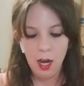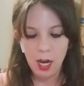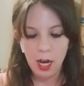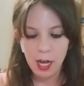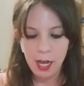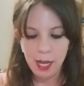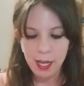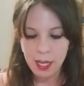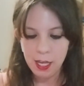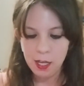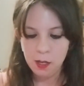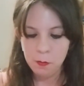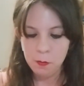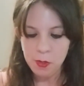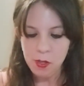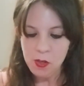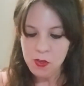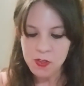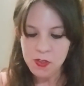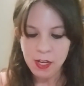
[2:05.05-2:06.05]
I am
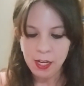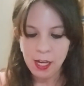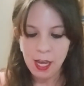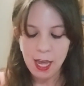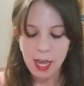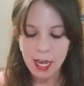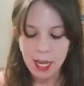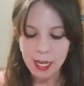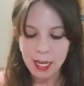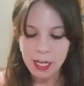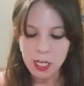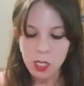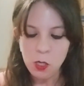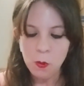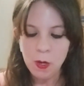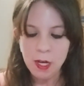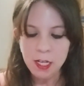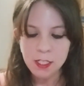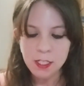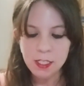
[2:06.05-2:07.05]
using a
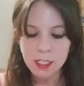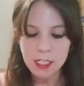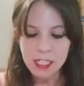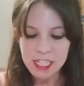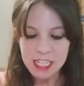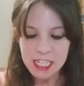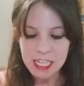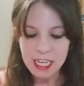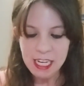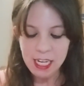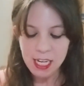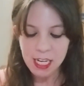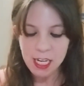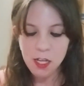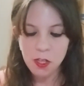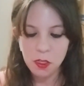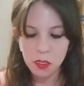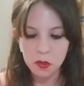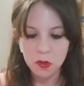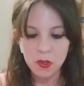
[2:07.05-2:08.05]
US
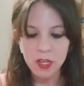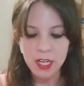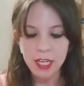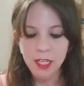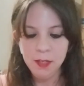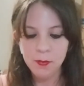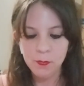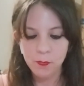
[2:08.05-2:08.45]
D3